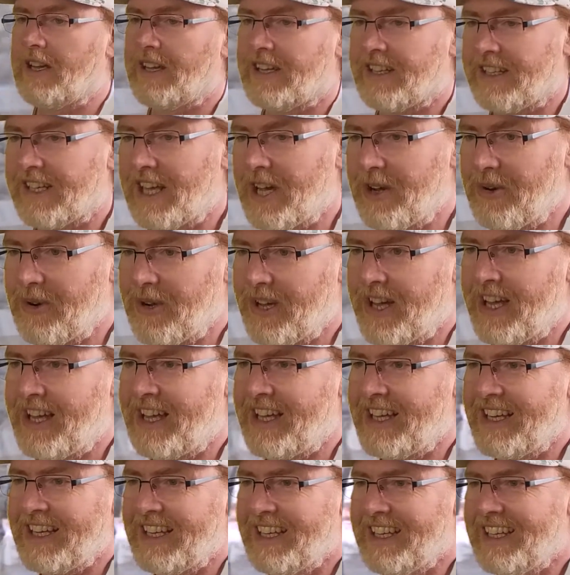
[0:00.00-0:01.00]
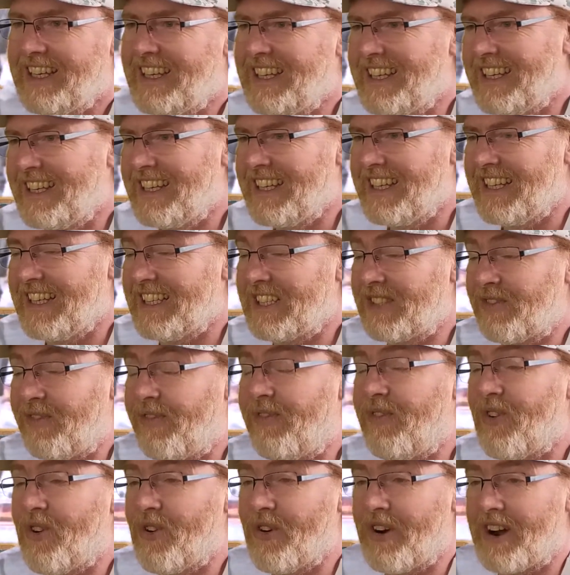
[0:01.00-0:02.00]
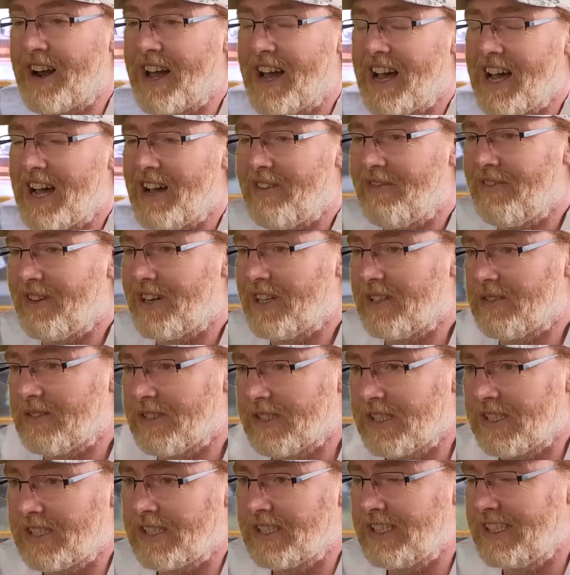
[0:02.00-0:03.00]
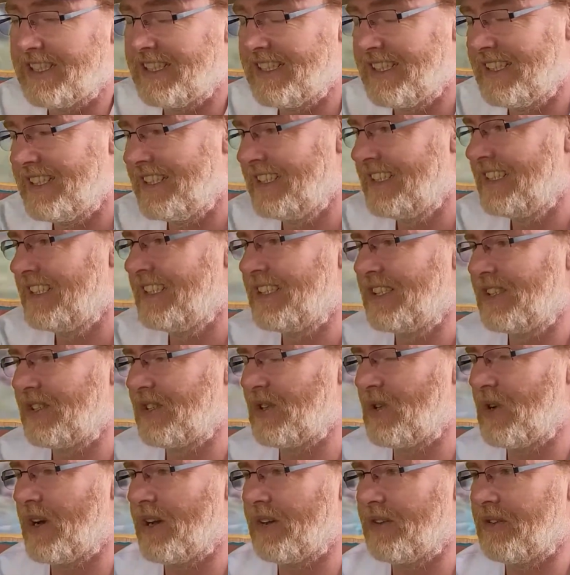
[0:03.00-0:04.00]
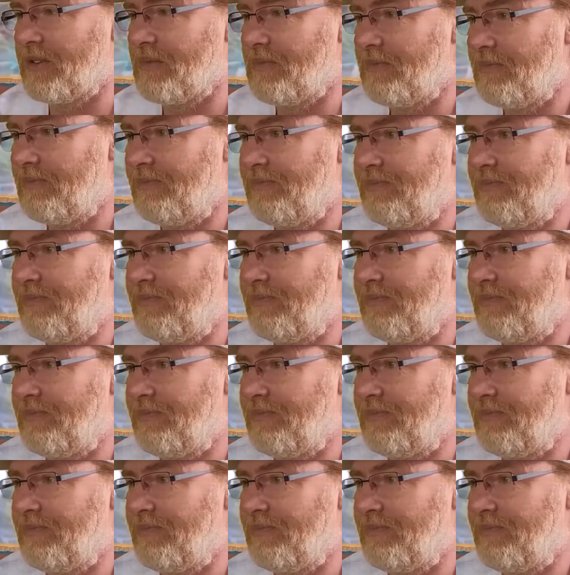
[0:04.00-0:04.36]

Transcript: Now, it's 4.5 hours. So I'm going to,